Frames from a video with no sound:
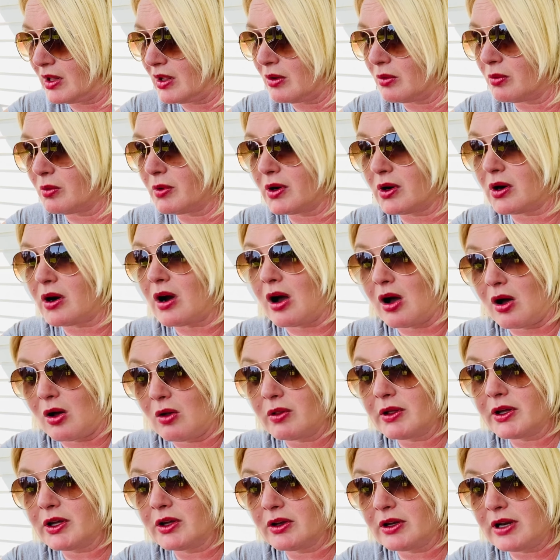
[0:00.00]
We're all
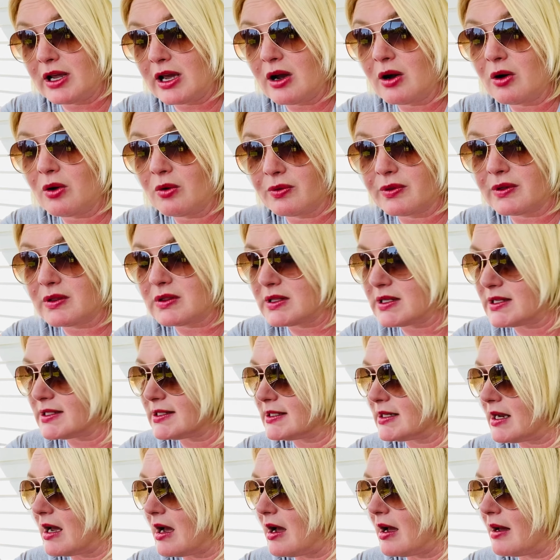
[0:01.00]
in good health at this
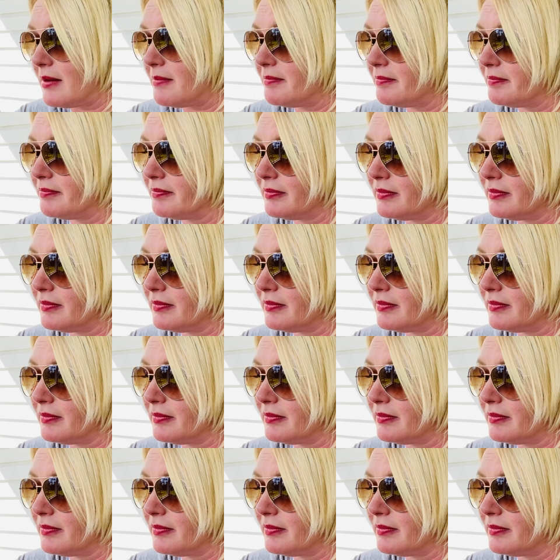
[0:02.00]
time.